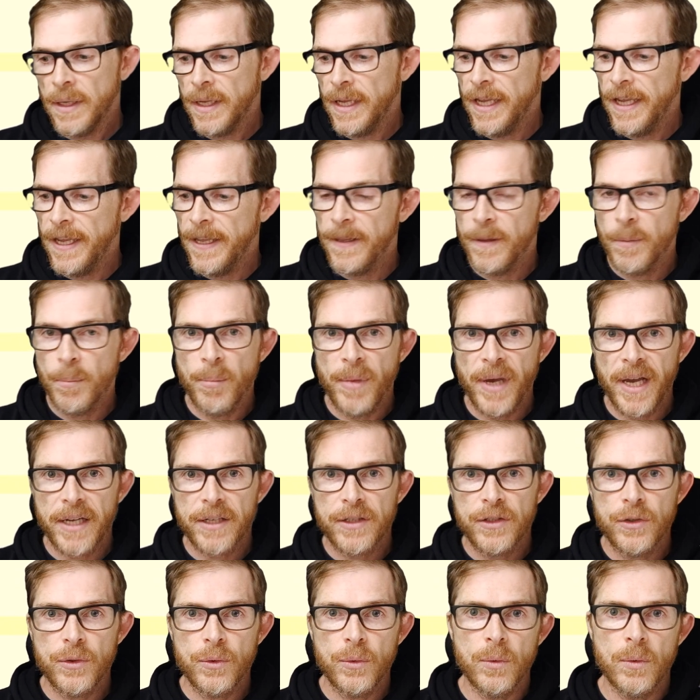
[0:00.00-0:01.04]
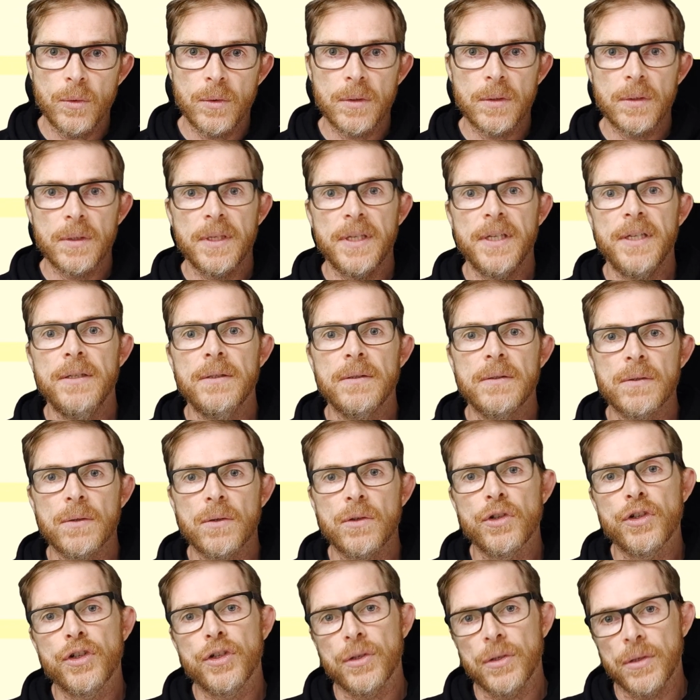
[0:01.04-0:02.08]
And back to
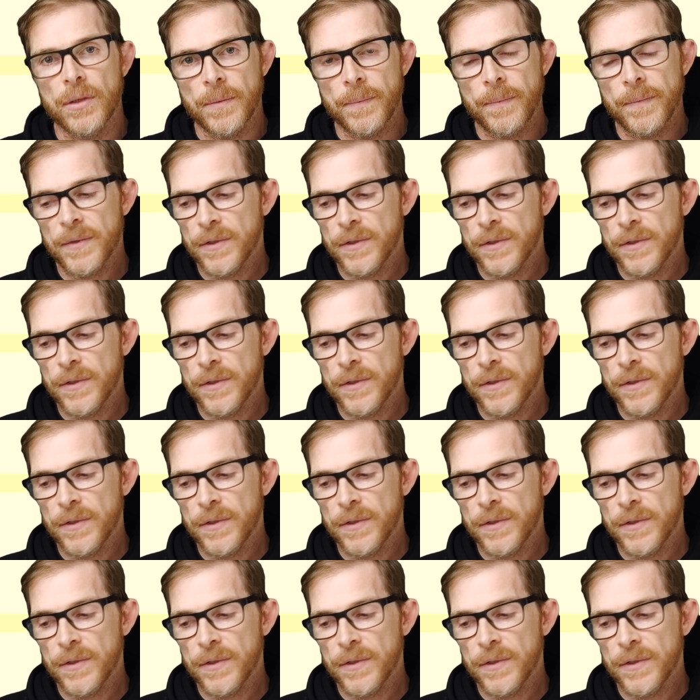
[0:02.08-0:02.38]
insertion.